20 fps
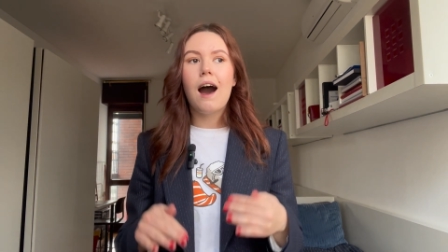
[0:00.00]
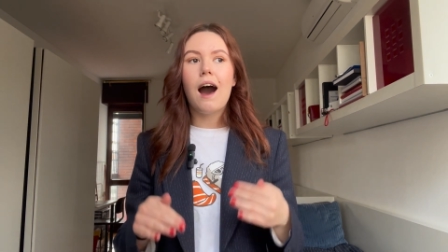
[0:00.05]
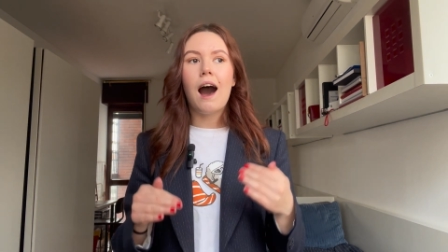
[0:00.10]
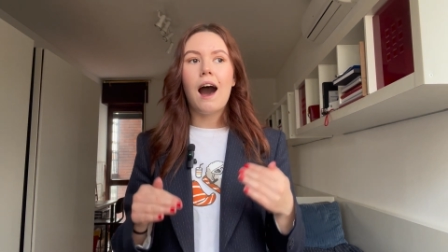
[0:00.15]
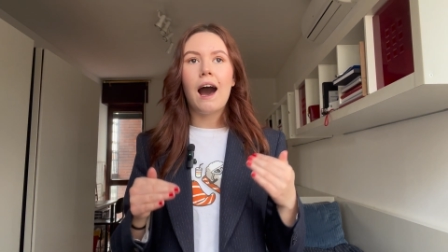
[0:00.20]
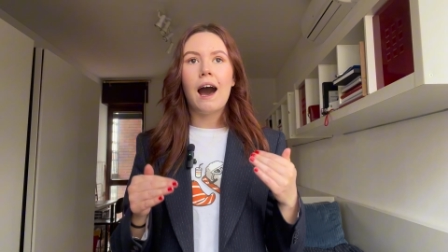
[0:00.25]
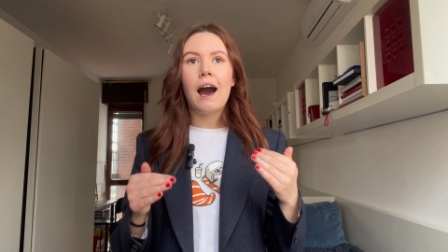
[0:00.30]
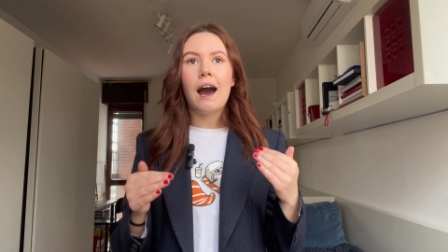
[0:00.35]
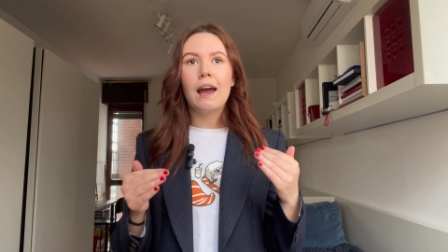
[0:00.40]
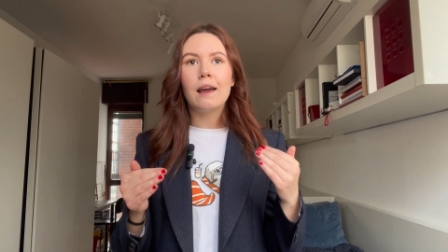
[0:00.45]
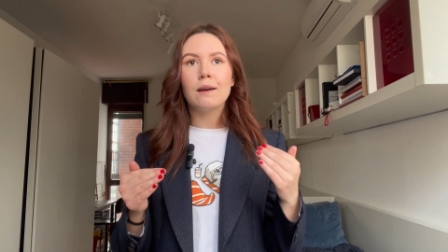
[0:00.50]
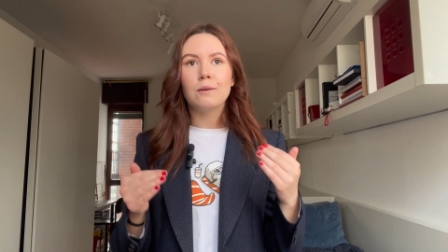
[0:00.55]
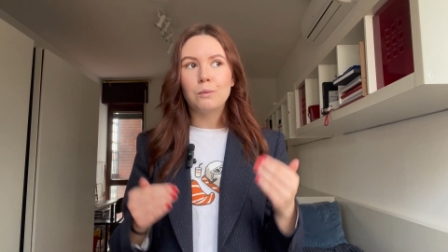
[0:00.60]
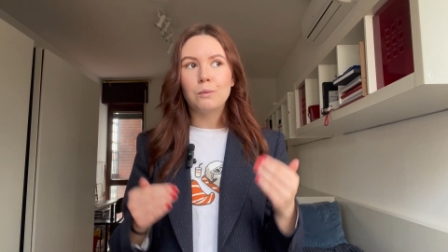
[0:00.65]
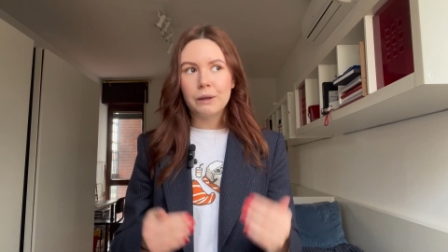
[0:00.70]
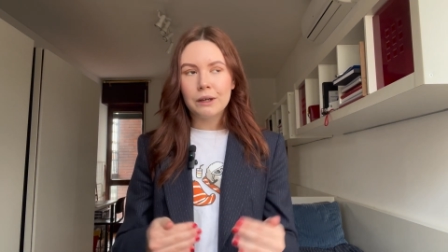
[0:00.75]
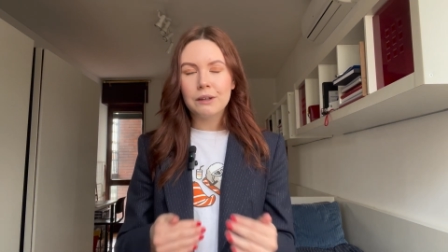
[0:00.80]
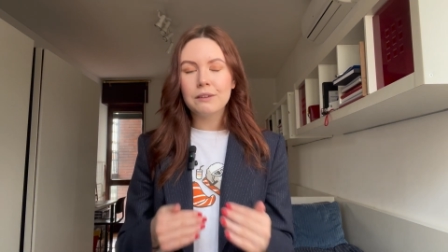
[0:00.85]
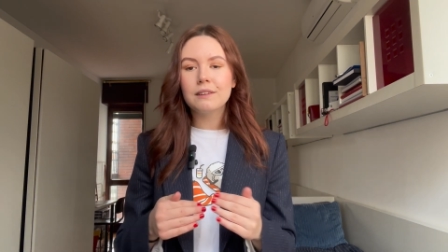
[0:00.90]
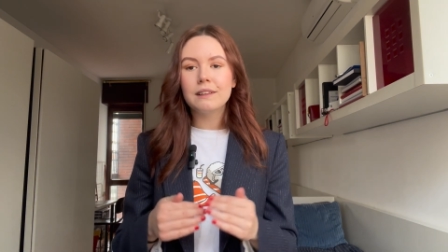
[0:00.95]
I
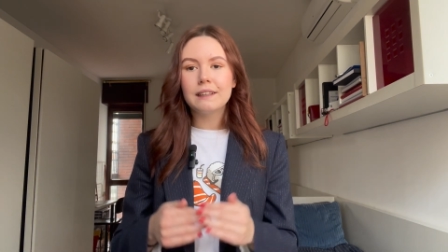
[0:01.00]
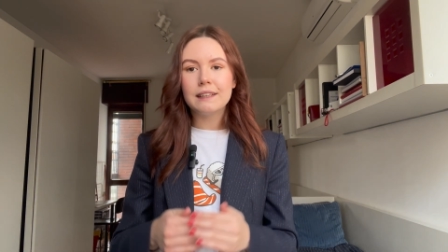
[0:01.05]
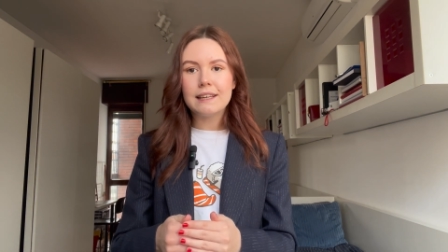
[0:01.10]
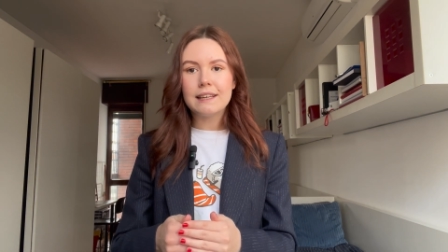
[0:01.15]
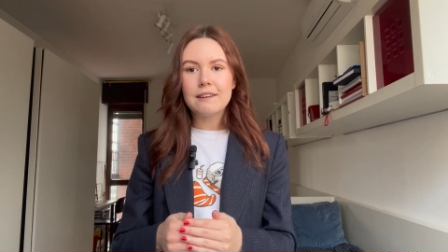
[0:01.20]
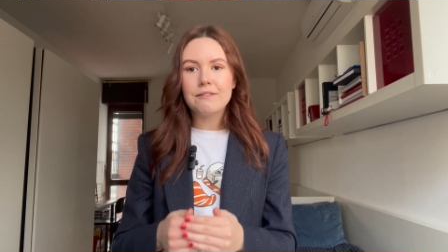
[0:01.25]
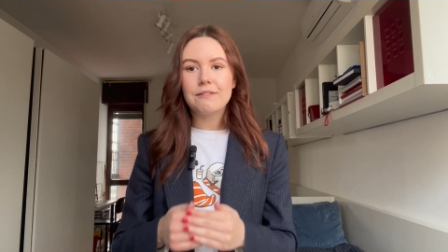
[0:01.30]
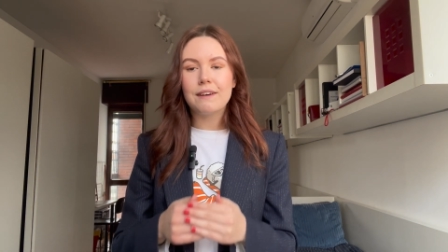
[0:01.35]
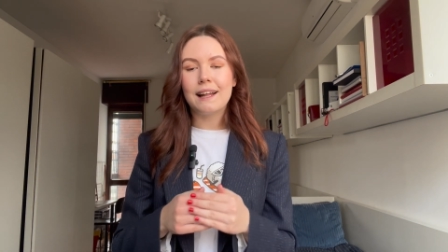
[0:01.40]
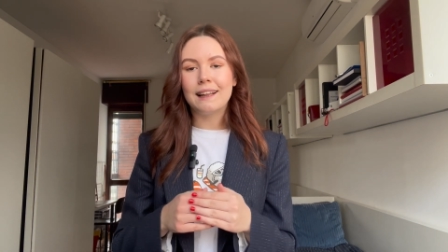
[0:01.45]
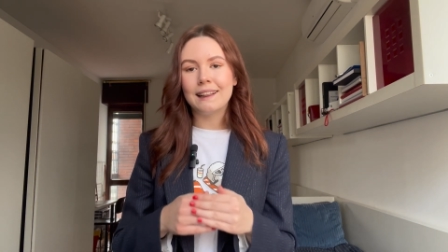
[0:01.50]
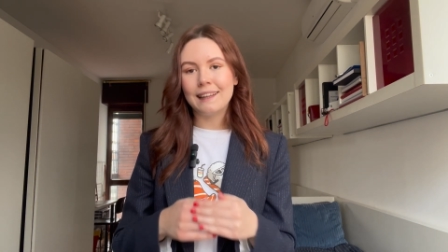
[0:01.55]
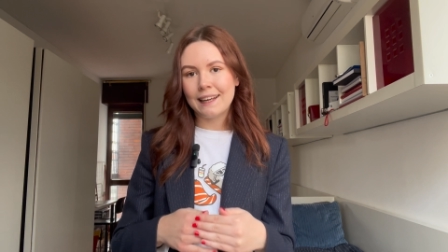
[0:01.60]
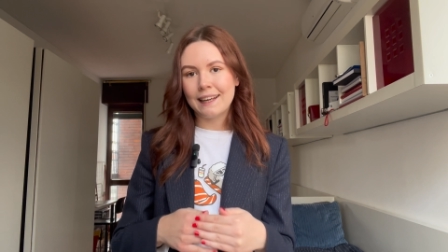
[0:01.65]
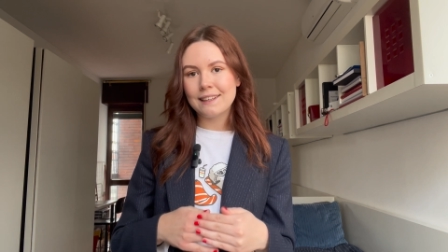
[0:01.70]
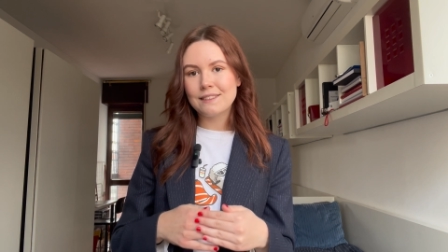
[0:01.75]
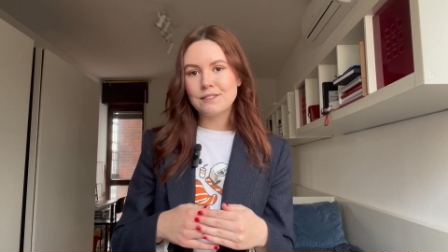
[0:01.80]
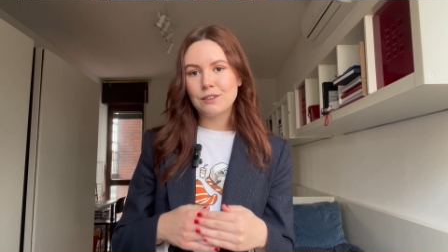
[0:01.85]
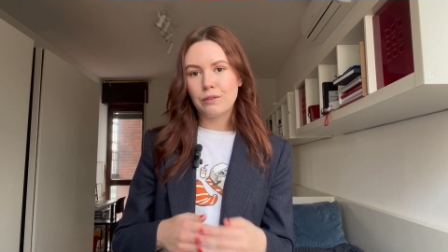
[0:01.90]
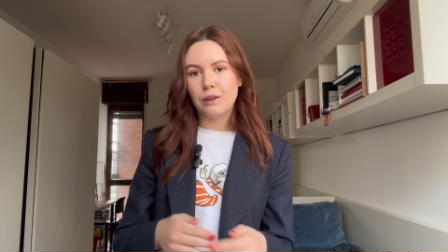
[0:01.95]
will leave a
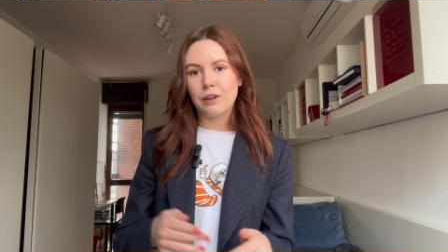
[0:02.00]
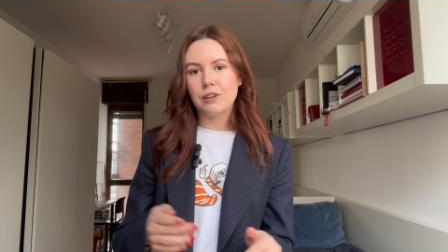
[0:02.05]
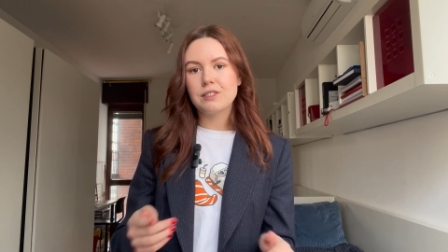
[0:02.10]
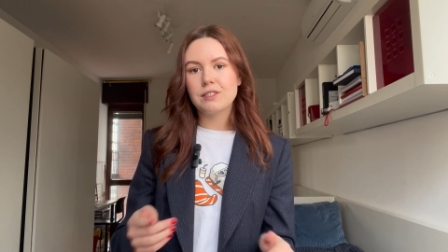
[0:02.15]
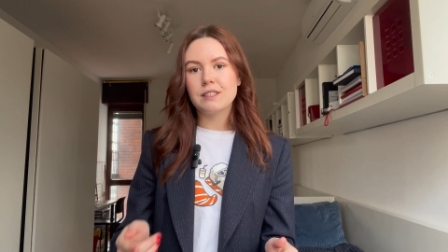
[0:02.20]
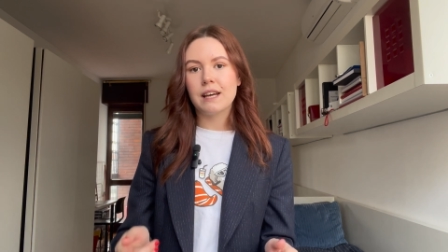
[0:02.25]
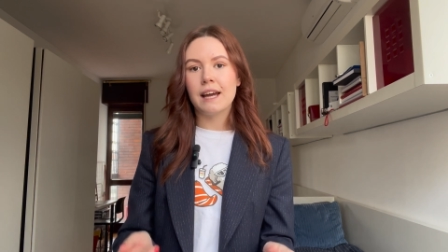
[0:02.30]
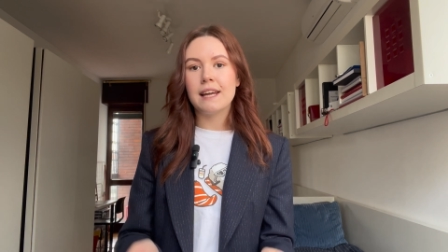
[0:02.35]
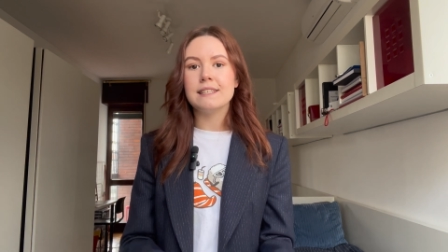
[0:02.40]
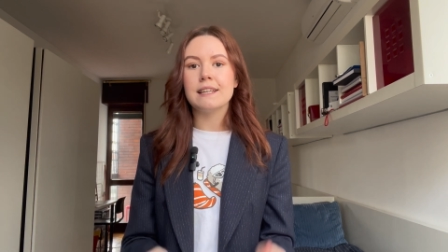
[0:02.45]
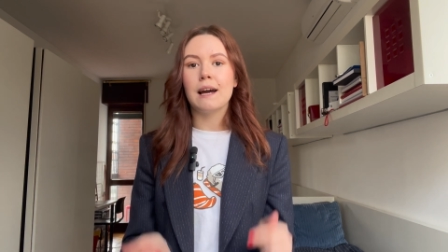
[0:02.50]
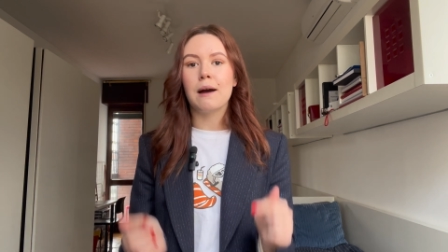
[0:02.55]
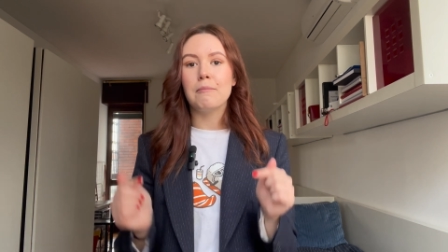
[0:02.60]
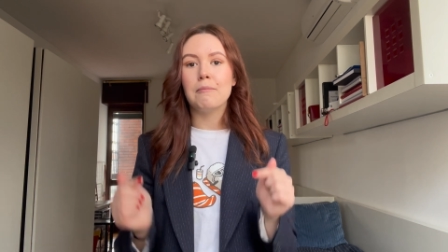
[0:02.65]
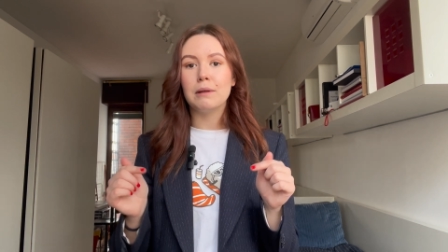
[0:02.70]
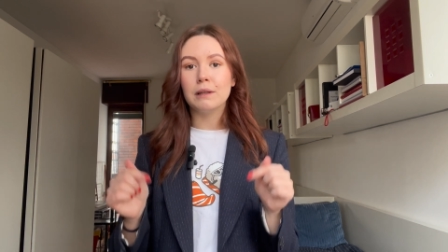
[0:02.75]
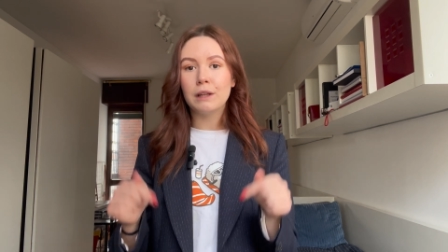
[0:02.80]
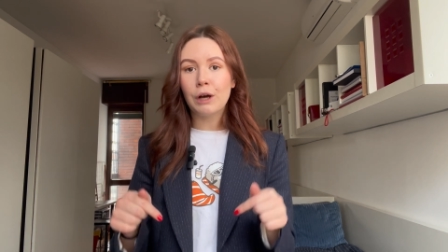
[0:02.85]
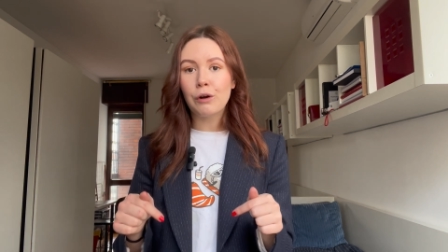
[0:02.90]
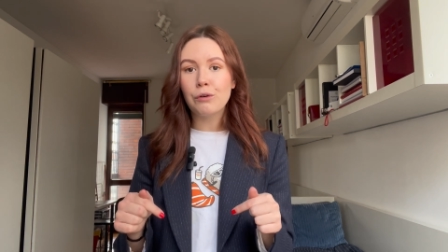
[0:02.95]
link to their site down
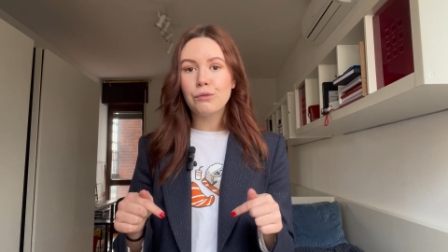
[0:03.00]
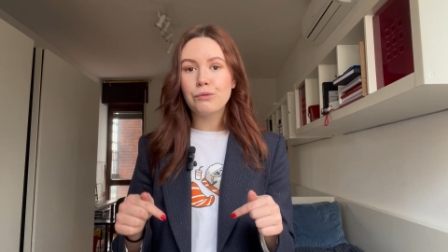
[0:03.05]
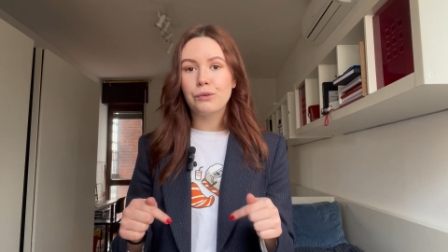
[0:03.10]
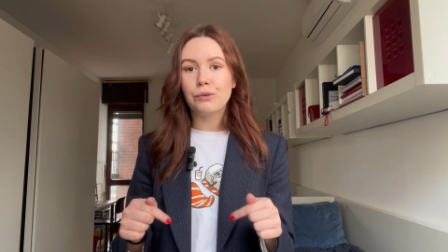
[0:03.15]
below